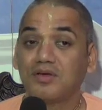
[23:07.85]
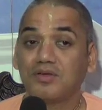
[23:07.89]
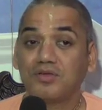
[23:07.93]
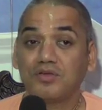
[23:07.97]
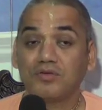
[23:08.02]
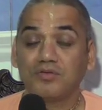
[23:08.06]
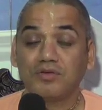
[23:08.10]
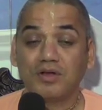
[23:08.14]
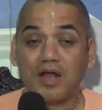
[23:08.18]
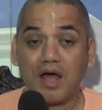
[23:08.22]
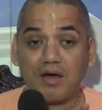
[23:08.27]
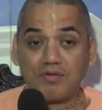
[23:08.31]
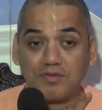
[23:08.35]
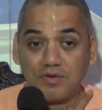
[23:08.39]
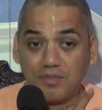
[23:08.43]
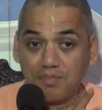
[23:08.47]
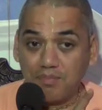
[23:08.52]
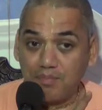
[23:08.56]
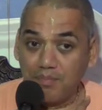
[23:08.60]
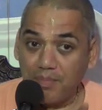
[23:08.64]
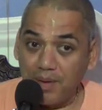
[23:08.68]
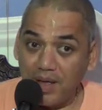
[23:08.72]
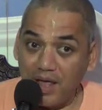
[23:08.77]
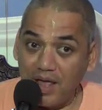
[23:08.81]
You will have to
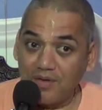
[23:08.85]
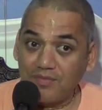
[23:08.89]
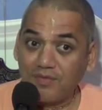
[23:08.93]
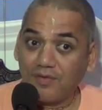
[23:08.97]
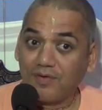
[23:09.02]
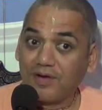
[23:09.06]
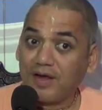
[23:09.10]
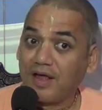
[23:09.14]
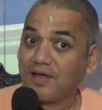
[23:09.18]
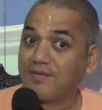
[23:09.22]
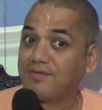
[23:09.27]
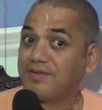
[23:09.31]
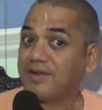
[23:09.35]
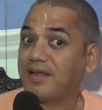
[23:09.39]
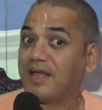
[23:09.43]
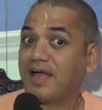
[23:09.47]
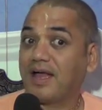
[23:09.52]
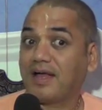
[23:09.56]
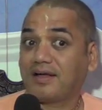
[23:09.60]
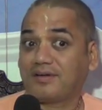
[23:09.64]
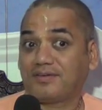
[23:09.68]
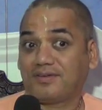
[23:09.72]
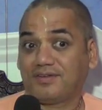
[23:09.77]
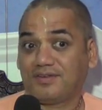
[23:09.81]
pay for every
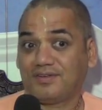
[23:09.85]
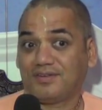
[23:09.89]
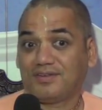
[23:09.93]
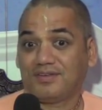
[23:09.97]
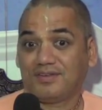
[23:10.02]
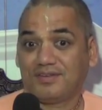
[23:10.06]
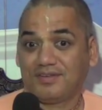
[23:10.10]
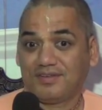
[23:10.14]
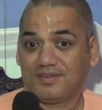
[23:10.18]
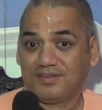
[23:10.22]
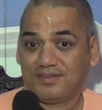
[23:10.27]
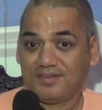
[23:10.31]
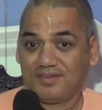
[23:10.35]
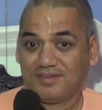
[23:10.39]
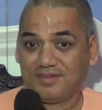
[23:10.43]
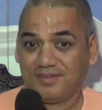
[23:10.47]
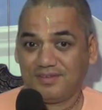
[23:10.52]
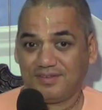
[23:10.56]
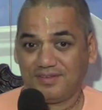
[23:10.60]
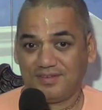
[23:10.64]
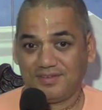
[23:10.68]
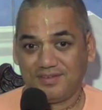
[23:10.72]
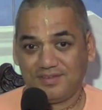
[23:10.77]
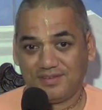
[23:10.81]
act.
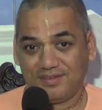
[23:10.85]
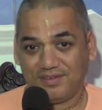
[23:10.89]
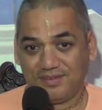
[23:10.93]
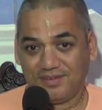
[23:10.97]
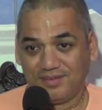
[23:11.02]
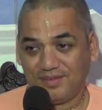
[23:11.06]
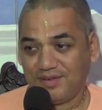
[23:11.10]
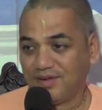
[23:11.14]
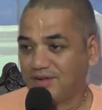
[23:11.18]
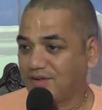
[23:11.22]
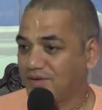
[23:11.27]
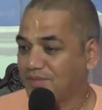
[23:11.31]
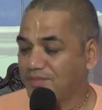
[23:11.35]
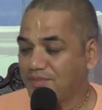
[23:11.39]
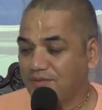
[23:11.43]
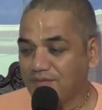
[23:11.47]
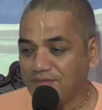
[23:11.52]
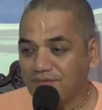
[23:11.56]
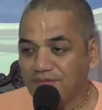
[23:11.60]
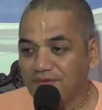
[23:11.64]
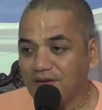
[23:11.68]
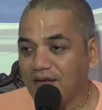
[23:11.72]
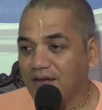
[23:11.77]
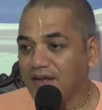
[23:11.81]
You have to be
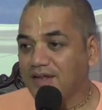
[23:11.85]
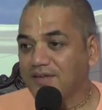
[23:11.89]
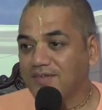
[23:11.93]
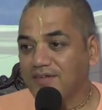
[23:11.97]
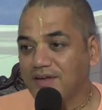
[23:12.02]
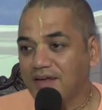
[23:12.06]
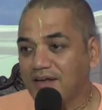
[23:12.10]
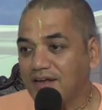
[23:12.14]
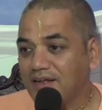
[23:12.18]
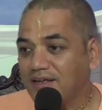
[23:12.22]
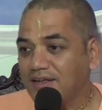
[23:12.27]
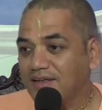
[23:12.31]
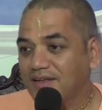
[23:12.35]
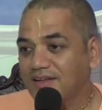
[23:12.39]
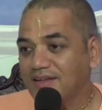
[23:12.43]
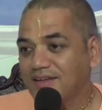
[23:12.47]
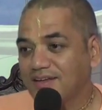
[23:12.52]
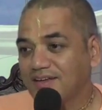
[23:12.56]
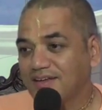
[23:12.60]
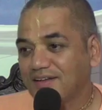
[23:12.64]
very, very